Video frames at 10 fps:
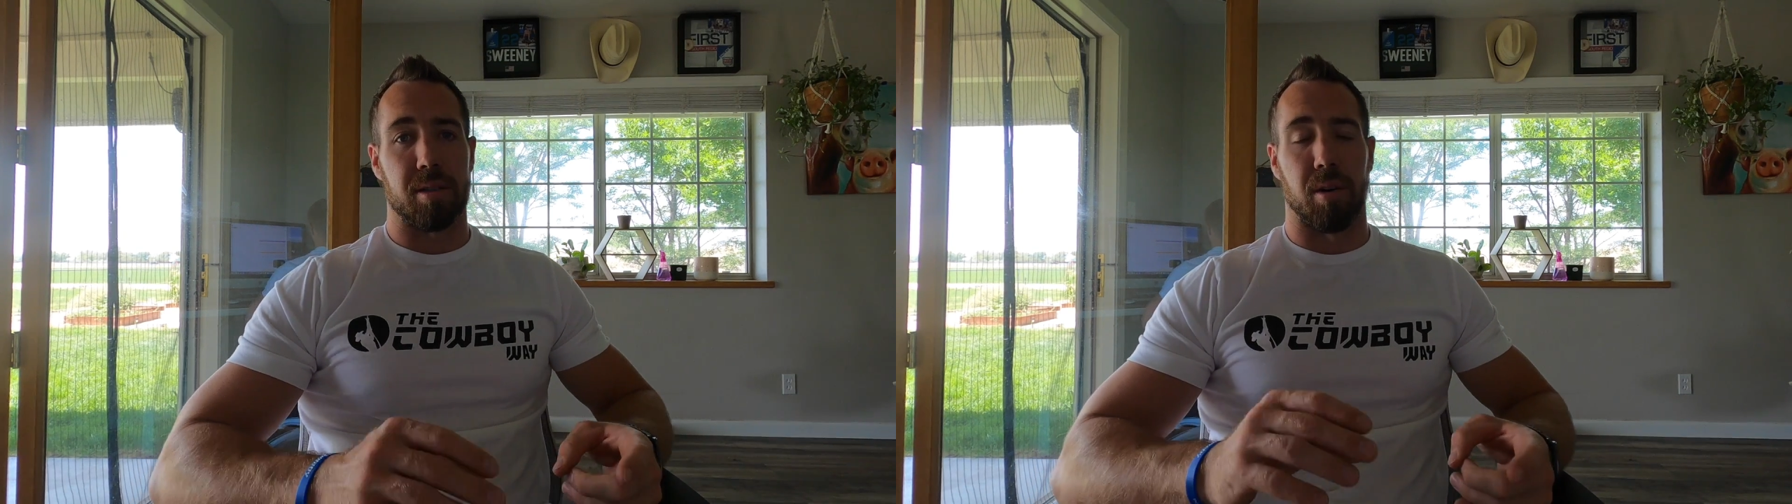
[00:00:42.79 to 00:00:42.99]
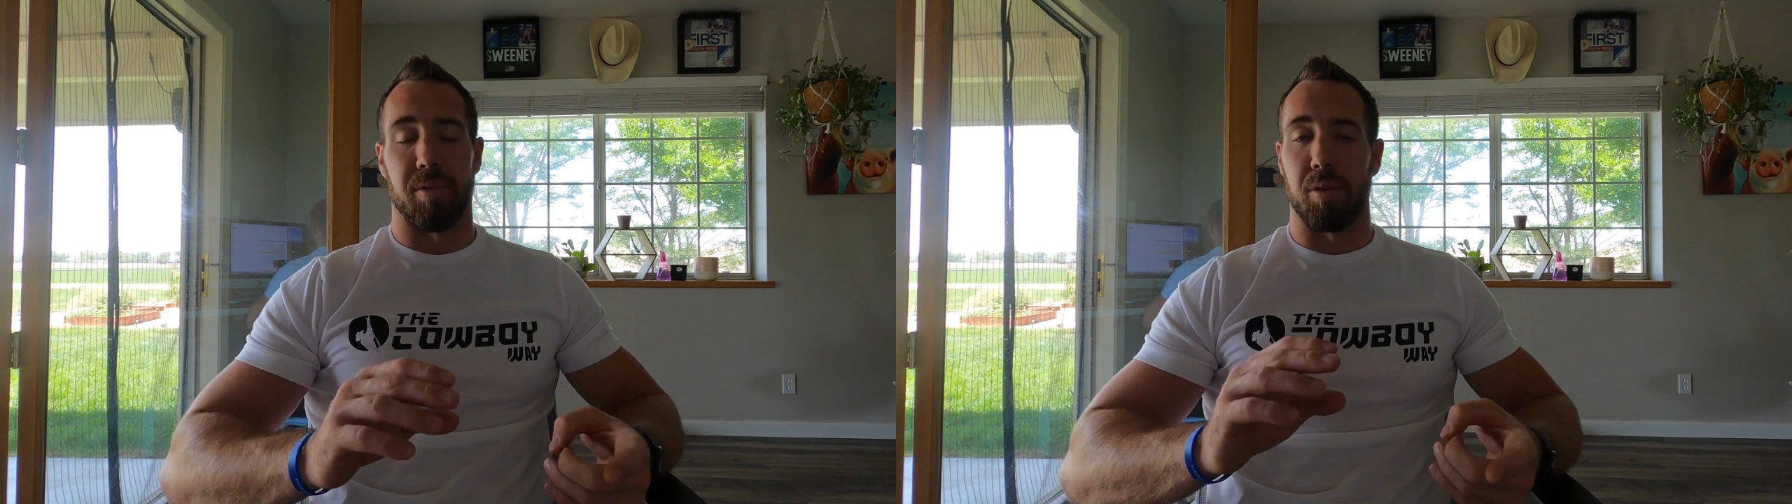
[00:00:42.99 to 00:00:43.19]

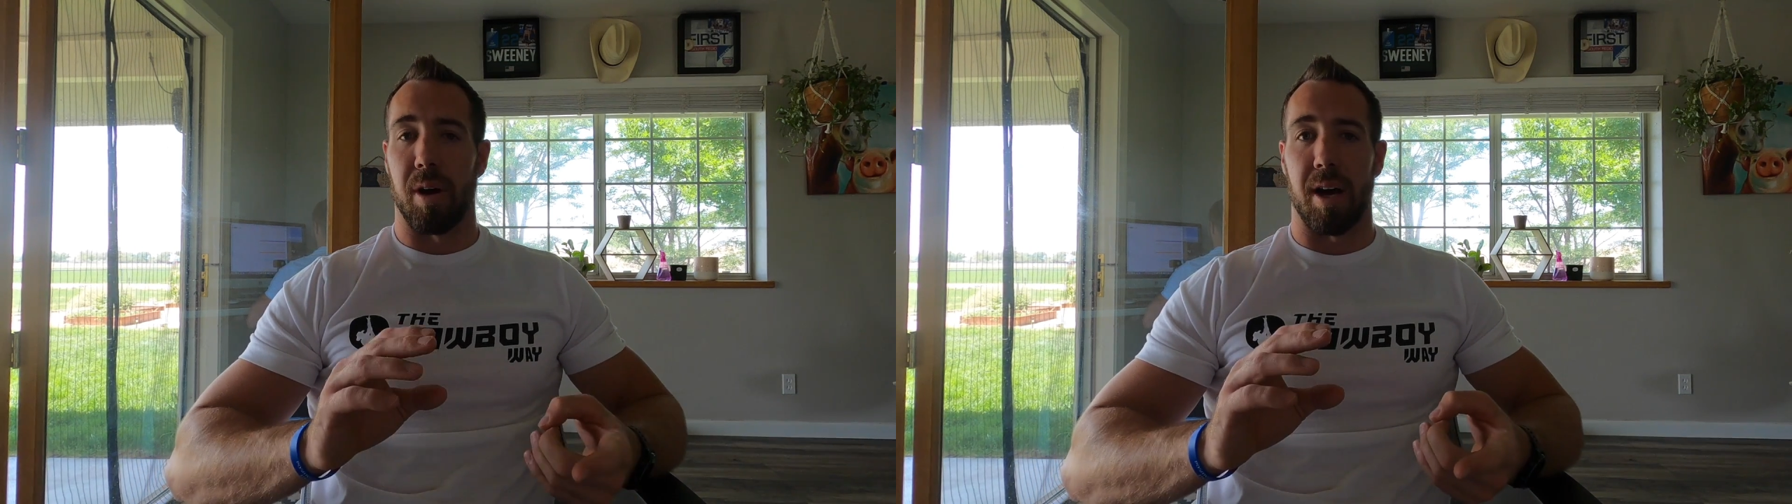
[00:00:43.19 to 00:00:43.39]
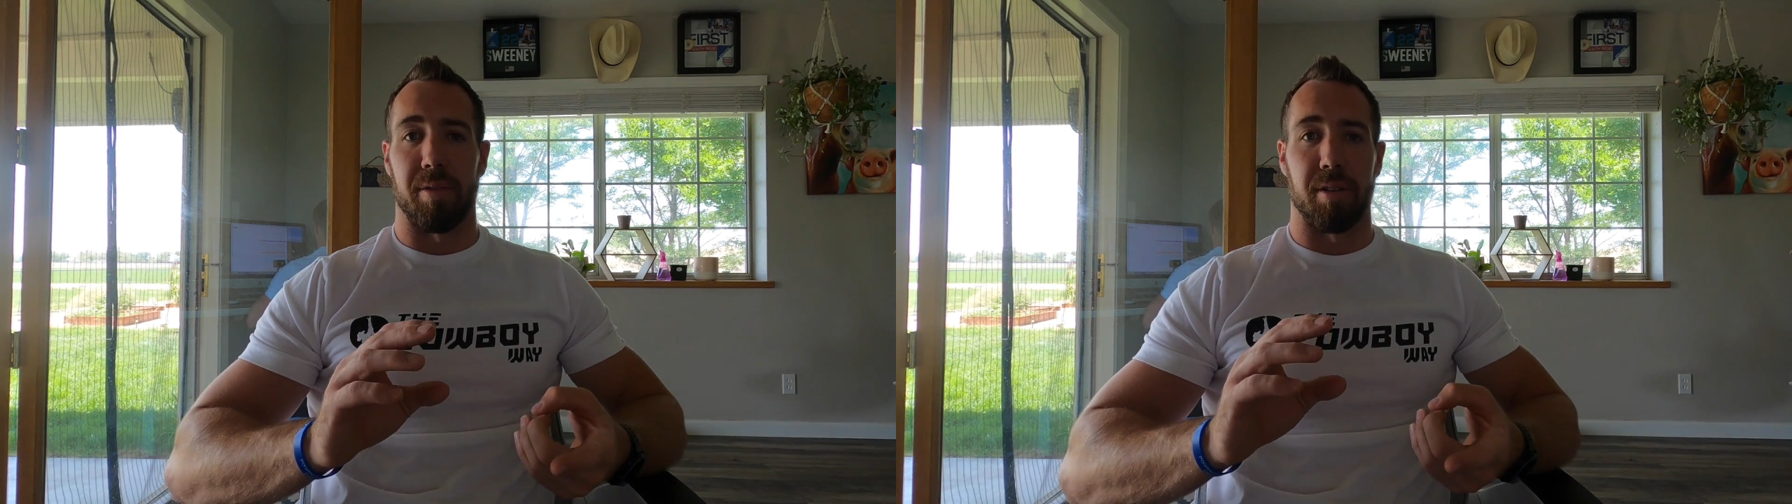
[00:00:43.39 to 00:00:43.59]
So if you
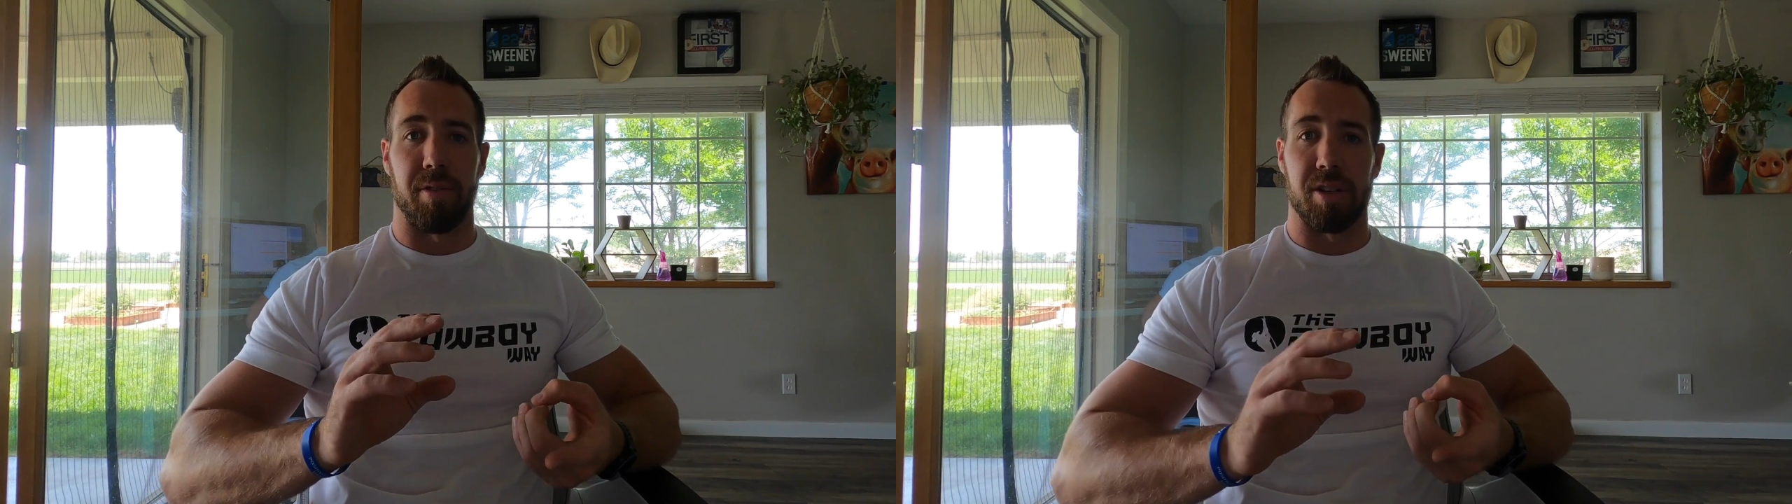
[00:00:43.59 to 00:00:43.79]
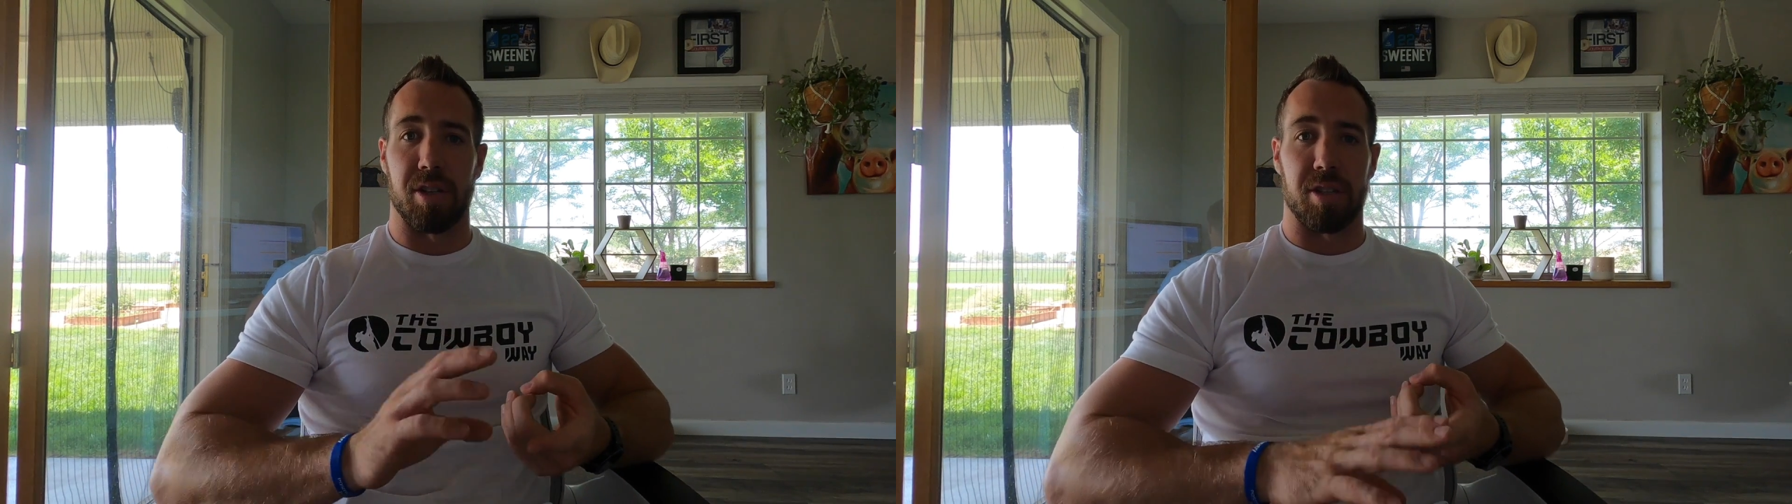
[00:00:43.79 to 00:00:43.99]
have a
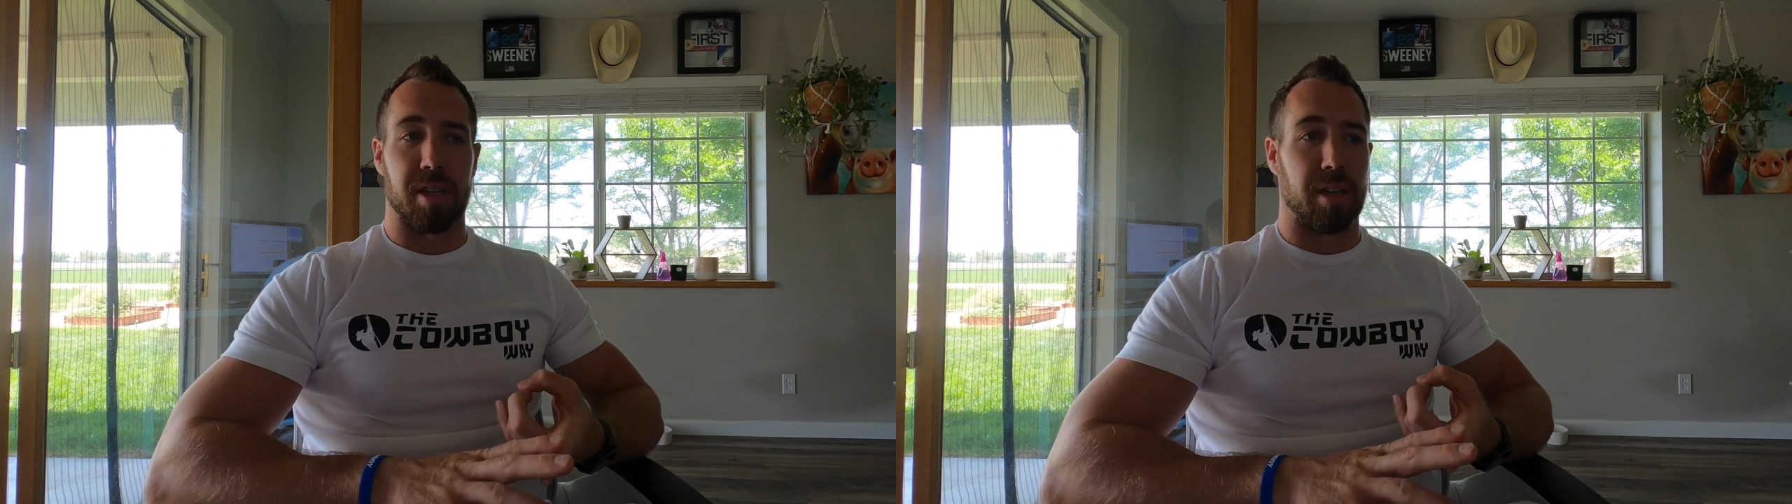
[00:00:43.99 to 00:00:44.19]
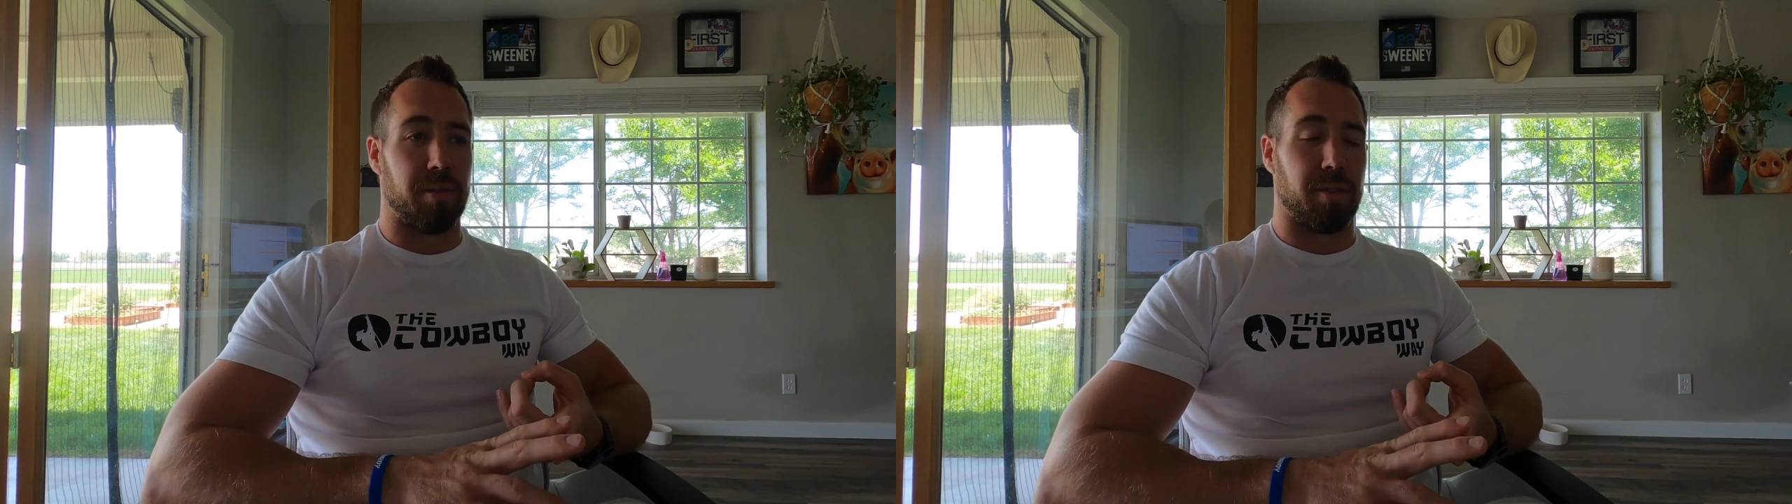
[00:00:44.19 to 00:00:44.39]
deficiency of